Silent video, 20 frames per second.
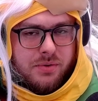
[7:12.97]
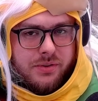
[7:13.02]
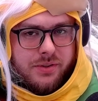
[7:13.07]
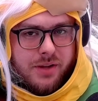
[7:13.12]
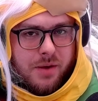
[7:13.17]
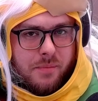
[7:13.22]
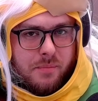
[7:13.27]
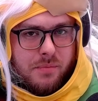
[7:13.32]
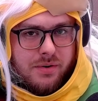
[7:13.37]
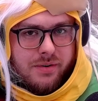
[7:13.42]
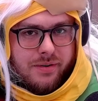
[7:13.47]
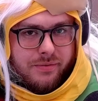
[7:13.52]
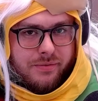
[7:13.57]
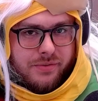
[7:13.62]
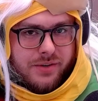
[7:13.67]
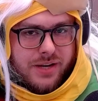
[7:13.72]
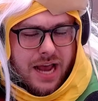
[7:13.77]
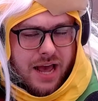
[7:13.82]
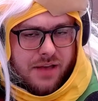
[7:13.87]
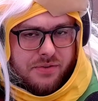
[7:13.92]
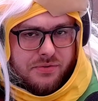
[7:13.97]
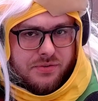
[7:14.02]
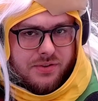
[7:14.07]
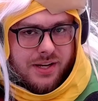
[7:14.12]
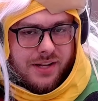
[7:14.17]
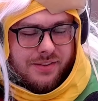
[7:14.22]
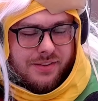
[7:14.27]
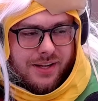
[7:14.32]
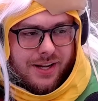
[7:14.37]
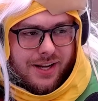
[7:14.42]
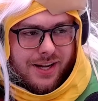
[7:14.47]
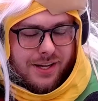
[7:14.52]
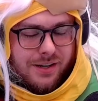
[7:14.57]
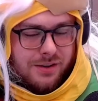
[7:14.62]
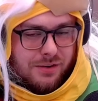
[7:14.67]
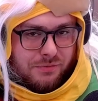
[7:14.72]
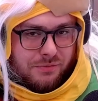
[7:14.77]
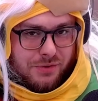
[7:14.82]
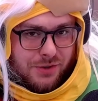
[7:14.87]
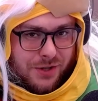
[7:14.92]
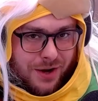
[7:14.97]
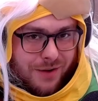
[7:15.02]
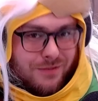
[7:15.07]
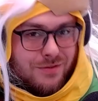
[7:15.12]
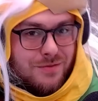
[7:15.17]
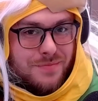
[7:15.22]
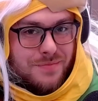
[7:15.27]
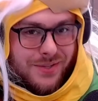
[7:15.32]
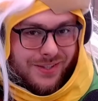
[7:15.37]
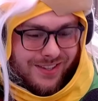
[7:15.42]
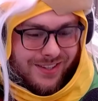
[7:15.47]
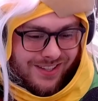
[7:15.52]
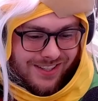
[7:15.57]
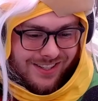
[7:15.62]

number of deaths at the hand of the government?